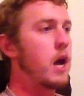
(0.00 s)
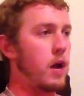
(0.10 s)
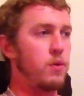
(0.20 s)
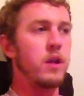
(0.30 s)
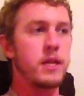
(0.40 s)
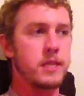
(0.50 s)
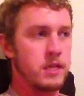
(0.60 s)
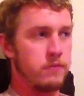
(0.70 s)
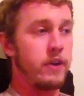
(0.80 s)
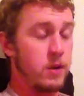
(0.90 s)
I realized
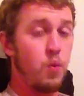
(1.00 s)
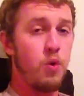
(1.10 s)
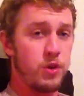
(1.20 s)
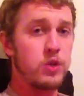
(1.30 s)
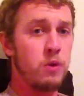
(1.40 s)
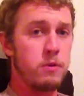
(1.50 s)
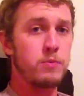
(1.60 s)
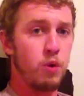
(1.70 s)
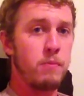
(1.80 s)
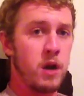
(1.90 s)
if I wore the
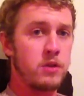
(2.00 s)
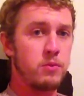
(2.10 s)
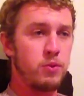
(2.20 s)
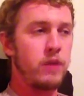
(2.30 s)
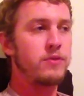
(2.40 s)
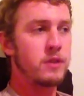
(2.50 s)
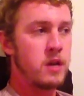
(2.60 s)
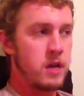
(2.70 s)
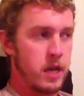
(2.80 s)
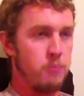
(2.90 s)
sport boxer briefs,
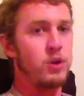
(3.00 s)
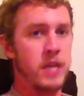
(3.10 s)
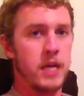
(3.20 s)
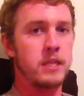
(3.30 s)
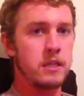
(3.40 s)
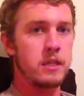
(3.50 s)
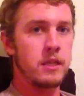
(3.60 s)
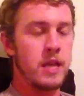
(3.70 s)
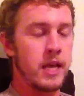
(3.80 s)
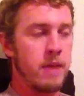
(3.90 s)
it
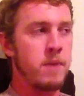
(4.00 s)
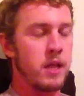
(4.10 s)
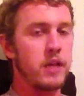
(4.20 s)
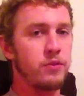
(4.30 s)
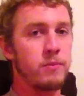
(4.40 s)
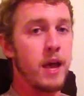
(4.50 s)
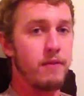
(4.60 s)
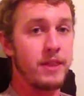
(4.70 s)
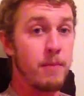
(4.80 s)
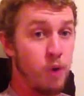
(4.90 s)
kept my legs from
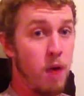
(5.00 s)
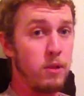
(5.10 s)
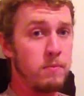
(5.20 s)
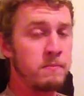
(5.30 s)
having that problem.